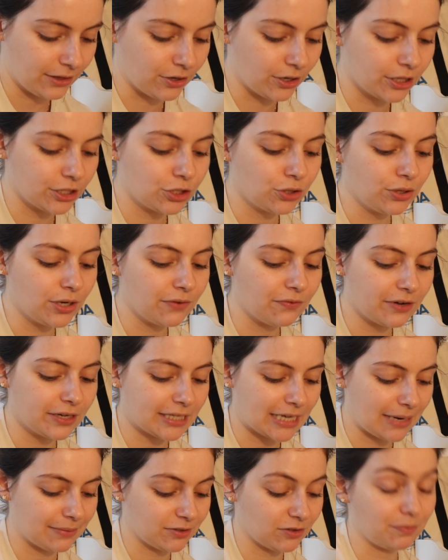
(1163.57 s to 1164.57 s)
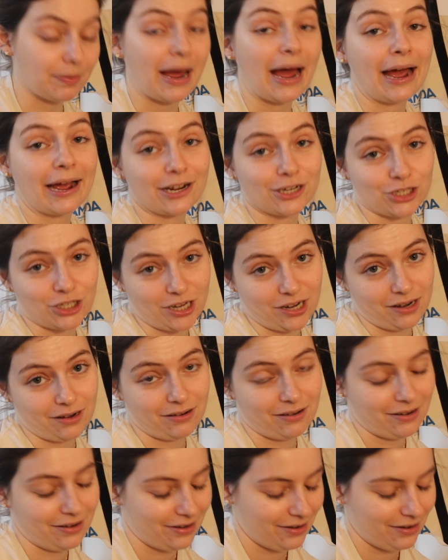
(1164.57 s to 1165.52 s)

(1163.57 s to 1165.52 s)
There are 2 different types of packaging